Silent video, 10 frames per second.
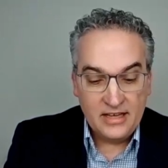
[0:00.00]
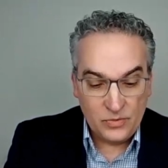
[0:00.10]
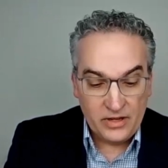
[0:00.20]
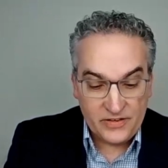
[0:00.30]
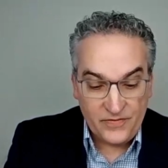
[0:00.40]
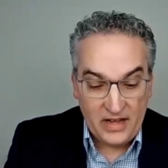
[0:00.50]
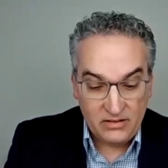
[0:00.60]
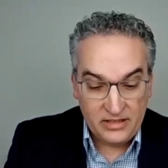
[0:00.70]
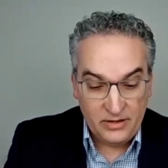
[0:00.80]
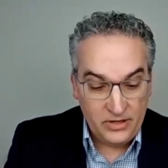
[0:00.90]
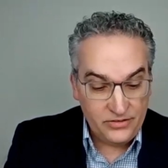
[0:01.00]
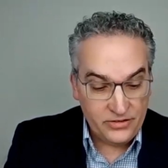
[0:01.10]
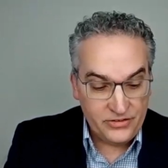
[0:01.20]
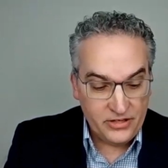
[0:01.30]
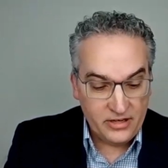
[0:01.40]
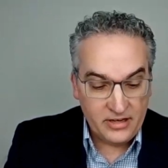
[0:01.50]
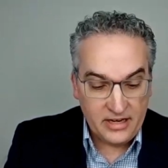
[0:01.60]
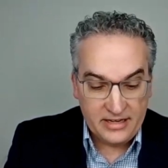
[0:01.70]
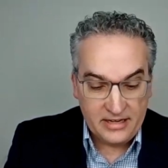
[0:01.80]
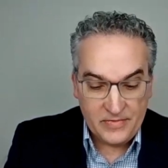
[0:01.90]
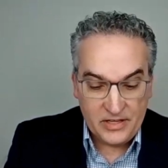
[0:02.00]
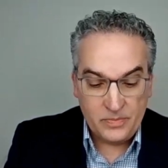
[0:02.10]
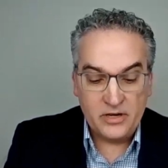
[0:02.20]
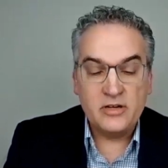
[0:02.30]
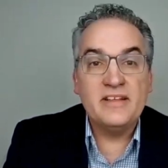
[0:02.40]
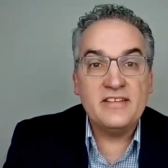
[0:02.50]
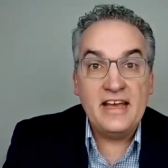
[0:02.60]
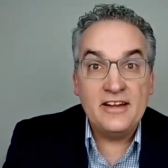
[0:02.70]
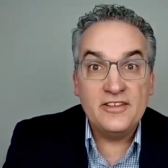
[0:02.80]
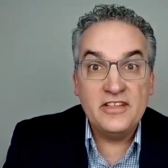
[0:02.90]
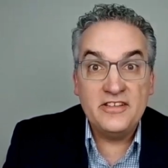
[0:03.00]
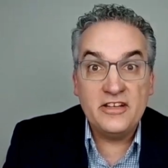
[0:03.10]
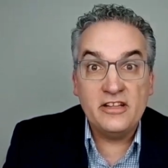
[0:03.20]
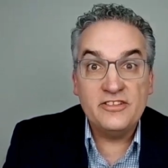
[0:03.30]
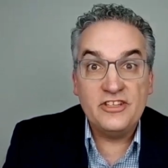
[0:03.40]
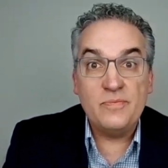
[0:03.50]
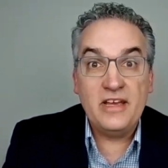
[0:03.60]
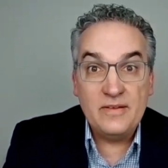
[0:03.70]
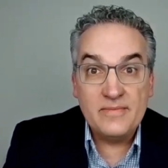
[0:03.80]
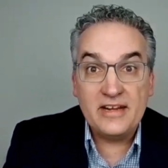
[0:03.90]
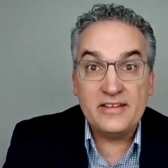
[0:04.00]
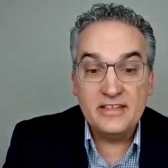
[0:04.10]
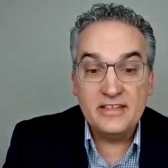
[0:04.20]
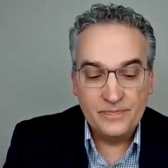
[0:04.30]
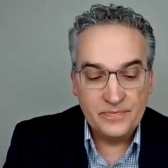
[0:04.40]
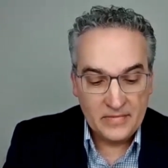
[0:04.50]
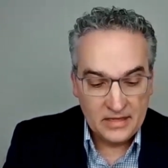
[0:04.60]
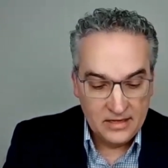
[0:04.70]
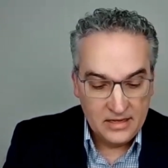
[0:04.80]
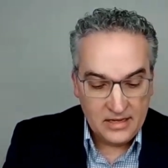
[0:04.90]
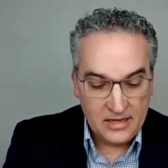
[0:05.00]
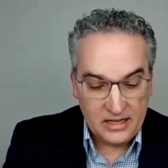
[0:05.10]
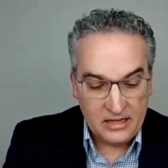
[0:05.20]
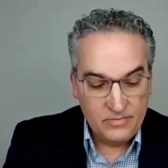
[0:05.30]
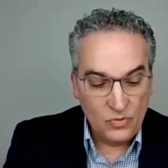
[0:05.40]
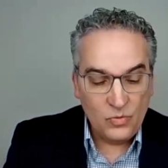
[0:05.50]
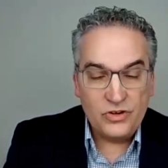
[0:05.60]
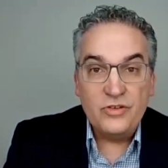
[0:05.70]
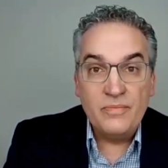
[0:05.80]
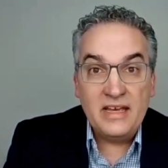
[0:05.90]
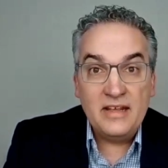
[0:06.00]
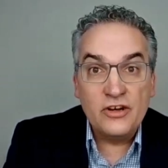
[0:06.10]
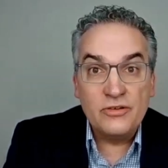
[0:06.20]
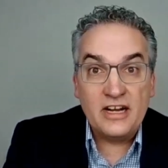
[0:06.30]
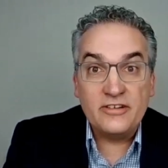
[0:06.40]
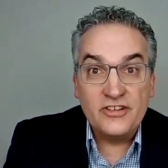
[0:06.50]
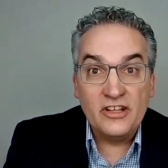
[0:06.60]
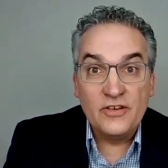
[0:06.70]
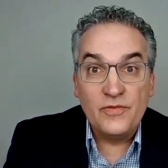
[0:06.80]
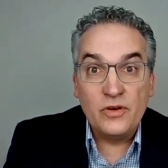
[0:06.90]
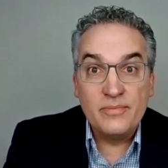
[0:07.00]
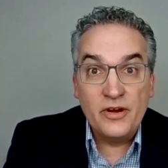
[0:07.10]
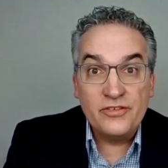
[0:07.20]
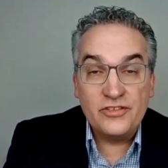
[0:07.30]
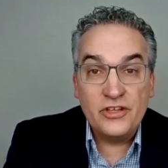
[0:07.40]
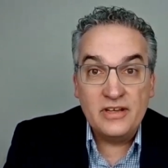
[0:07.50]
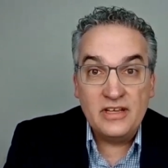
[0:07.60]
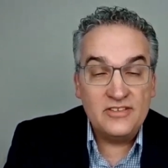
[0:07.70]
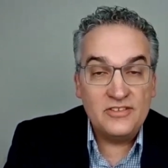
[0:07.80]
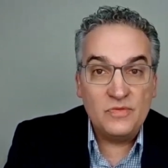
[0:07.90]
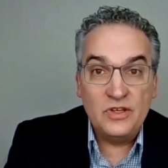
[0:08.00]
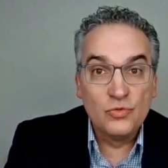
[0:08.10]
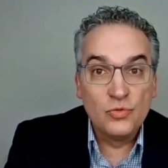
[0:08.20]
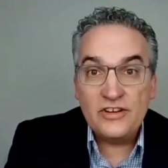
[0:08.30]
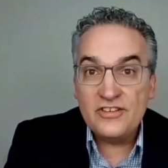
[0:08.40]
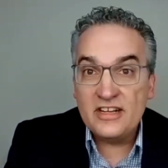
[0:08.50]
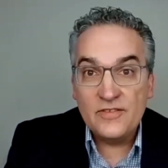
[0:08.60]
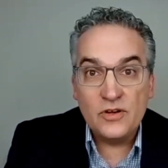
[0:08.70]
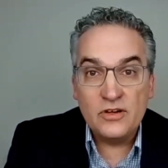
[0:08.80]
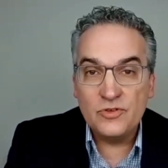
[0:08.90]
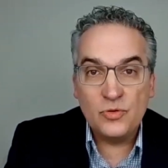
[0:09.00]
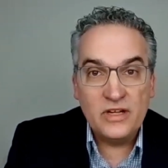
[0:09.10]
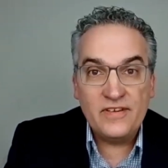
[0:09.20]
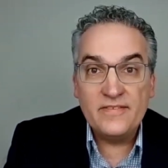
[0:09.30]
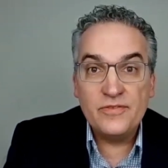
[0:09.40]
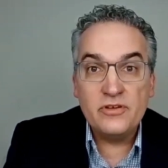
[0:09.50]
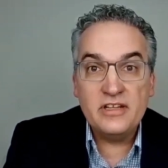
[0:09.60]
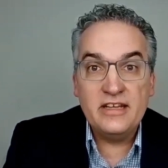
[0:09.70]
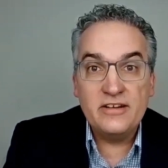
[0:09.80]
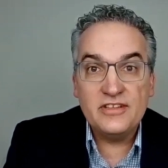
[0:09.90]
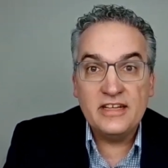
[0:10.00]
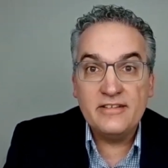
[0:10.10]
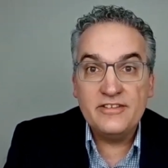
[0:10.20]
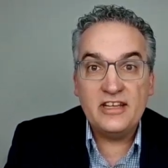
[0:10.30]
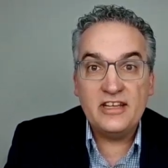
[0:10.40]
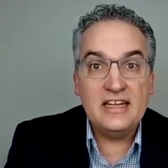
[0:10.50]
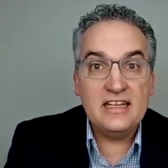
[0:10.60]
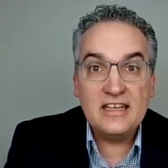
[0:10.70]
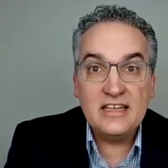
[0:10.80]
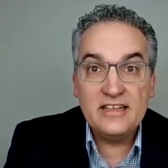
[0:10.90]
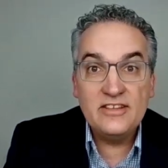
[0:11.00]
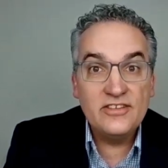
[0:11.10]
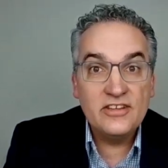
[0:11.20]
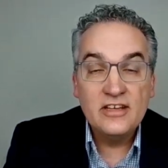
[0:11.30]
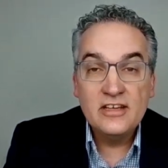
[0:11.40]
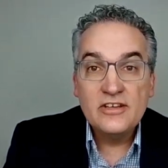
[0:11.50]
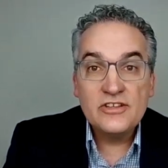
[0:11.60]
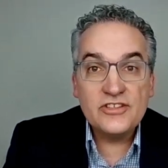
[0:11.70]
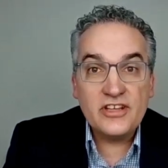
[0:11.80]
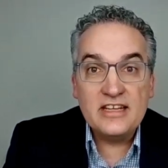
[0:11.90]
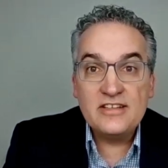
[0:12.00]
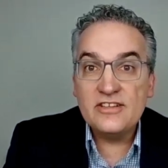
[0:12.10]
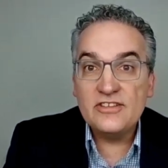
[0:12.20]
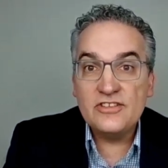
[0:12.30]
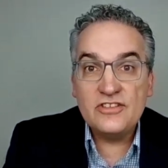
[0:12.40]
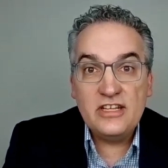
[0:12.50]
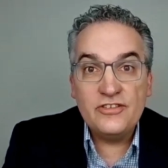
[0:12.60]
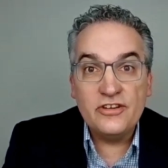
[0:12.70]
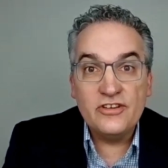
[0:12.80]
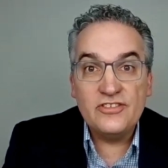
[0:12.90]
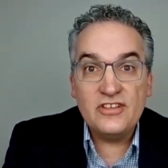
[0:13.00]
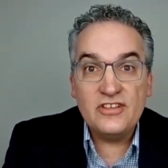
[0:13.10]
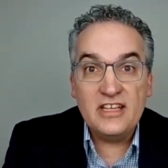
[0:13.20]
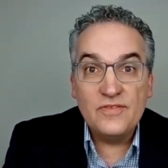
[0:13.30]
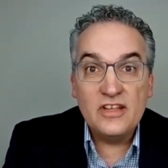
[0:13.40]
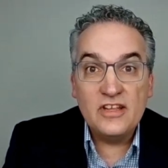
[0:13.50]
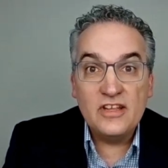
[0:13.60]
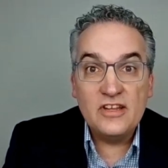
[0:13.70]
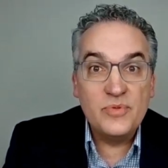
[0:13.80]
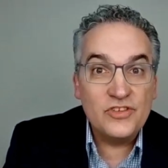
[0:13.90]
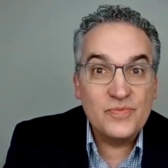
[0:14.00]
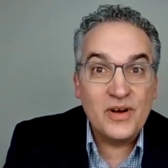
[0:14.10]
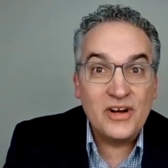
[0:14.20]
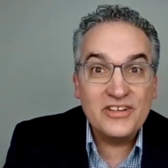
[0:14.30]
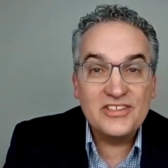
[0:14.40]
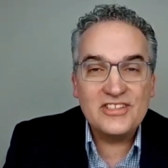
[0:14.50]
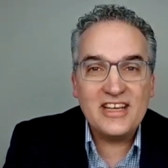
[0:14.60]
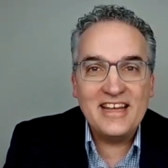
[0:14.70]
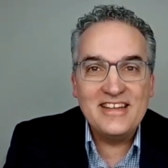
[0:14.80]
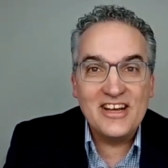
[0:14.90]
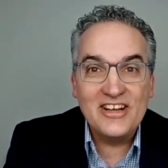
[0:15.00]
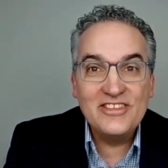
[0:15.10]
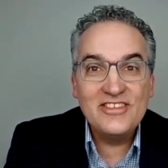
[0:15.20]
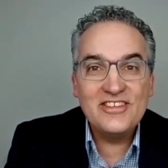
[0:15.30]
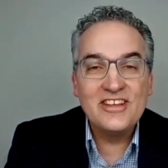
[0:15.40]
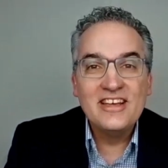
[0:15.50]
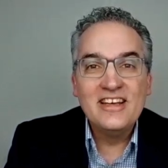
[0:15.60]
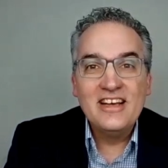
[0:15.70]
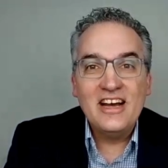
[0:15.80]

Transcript: as well as a faculty researcher in the Department of Anesthesiology and Pain Medicine. What you may know Dr. Chudler for most, though, he's reached out for 25, 30 years now, educating kids, scientists, teachers, even Buddhist monks and nuns